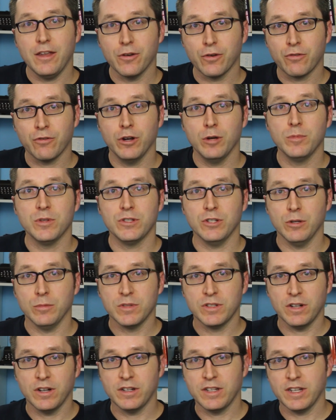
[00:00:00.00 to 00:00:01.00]
your
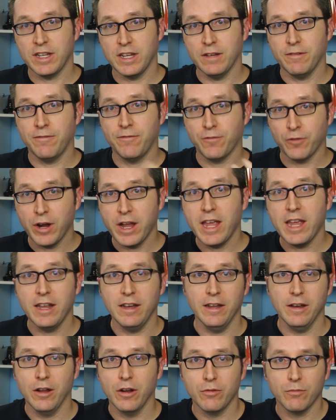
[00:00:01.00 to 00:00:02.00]
chromosomes, start to get frayed
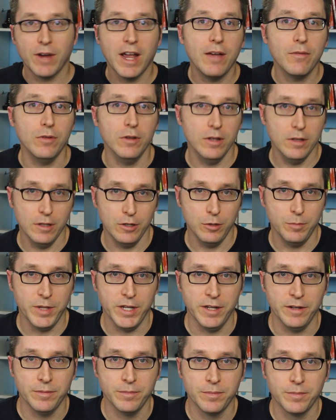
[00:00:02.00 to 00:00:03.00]
and unravel a little
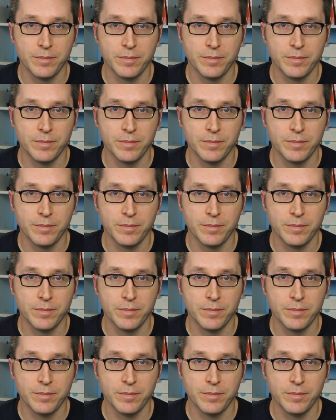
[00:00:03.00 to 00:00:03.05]
bit.